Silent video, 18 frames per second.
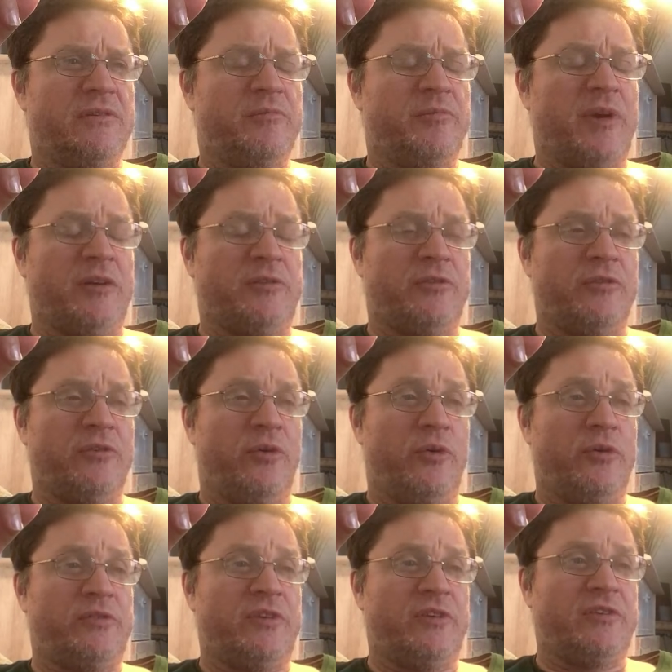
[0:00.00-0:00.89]
Pat on
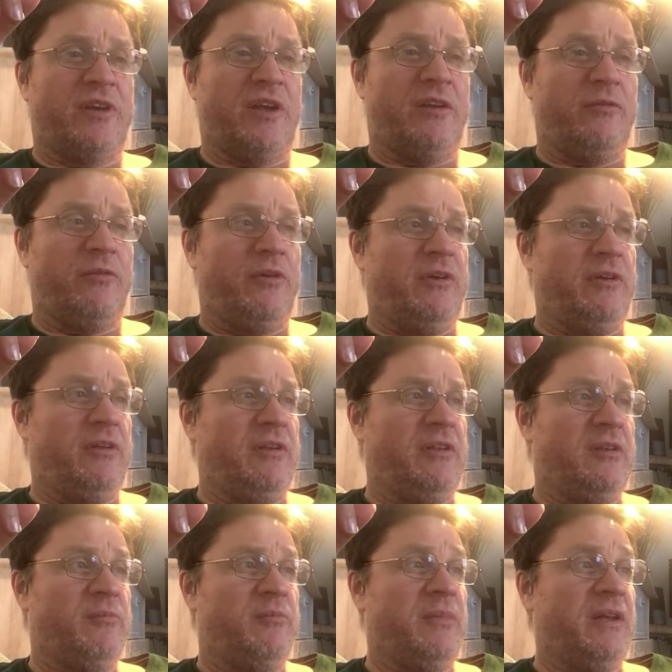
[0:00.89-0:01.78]
horse is kind of
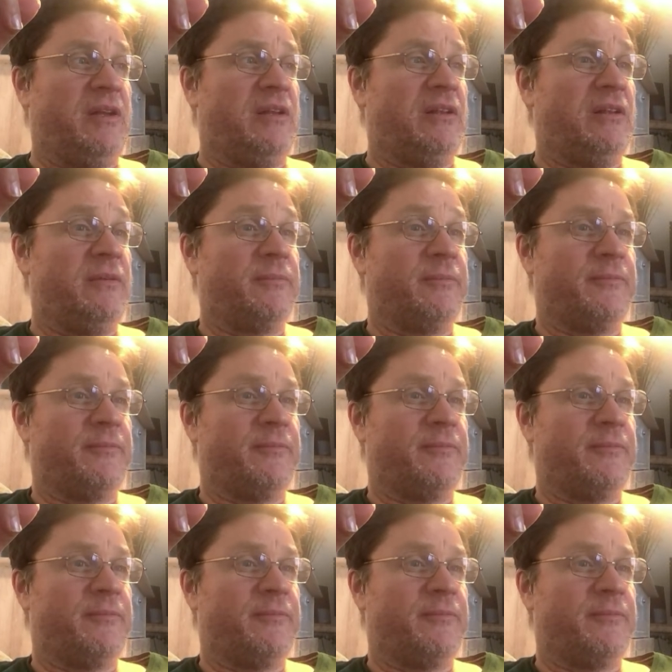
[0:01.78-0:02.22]
in the middle.